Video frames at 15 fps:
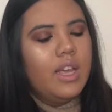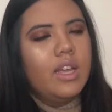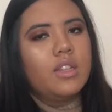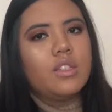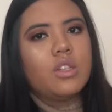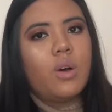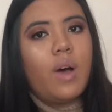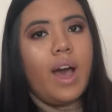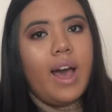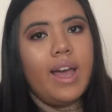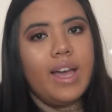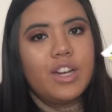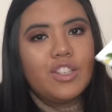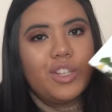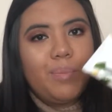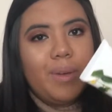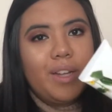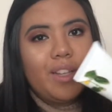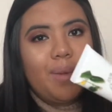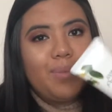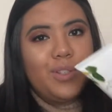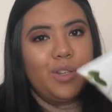And so I actually
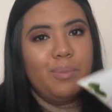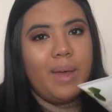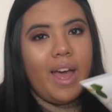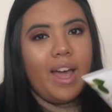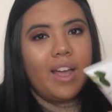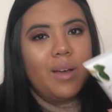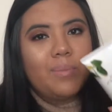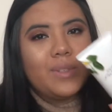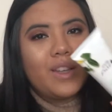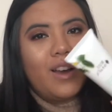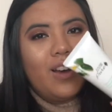picked up 2 backups